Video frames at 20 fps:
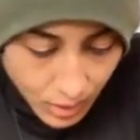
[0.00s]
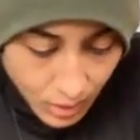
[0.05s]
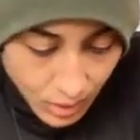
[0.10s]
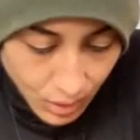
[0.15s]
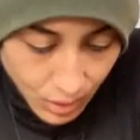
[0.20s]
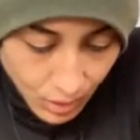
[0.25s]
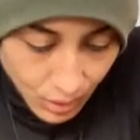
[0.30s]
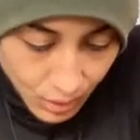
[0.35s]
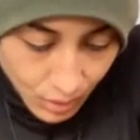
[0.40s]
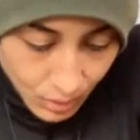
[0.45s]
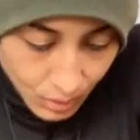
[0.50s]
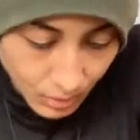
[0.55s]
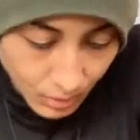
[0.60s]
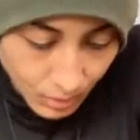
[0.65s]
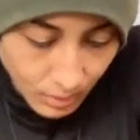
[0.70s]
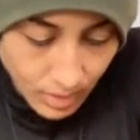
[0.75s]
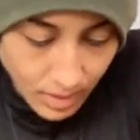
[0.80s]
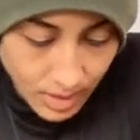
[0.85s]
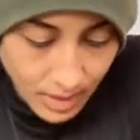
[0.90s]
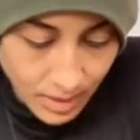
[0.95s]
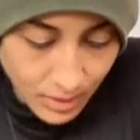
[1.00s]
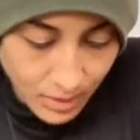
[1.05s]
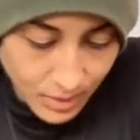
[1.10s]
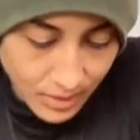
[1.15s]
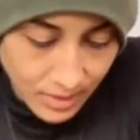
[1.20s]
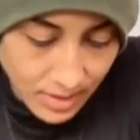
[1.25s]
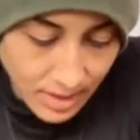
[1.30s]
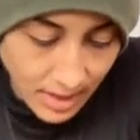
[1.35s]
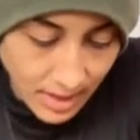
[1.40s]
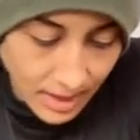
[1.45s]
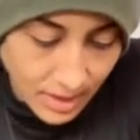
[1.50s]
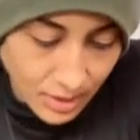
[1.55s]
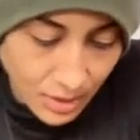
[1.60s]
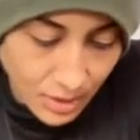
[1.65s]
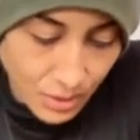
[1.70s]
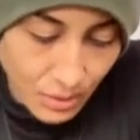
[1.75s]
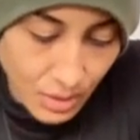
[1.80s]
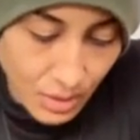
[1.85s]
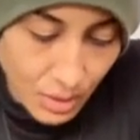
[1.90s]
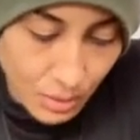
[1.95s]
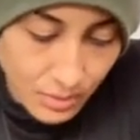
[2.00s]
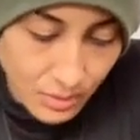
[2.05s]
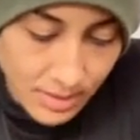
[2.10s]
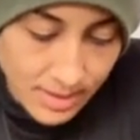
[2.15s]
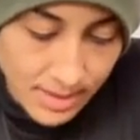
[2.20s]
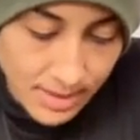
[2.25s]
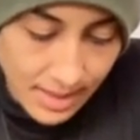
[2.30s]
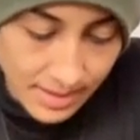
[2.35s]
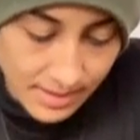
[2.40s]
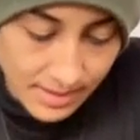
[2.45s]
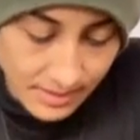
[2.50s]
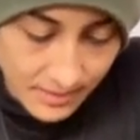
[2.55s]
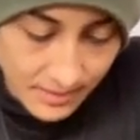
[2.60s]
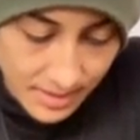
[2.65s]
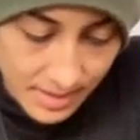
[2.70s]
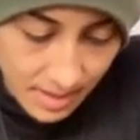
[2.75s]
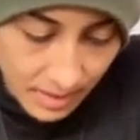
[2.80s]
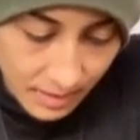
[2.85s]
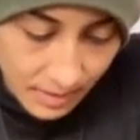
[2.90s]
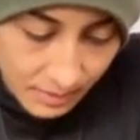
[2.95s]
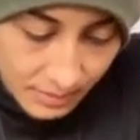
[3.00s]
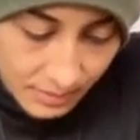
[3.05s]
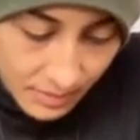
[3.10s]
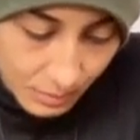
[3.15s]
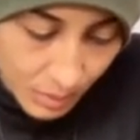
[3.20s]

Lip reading: you understand your own sense of self